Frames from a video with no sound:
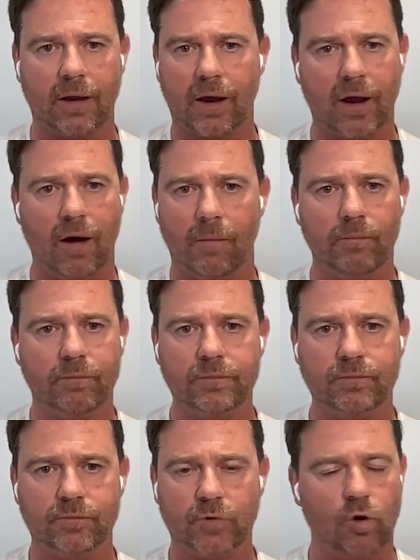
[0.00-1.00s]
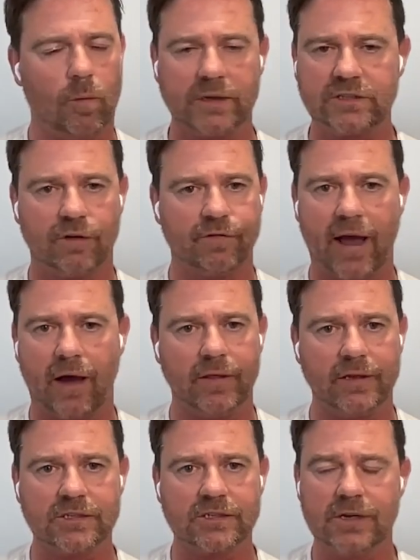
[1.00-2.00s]
I can't pull myself out of
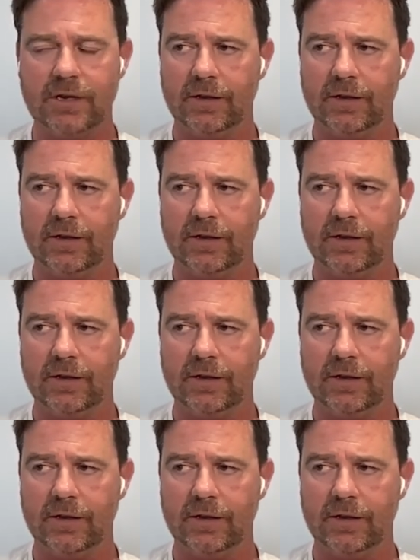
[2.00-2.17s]
this,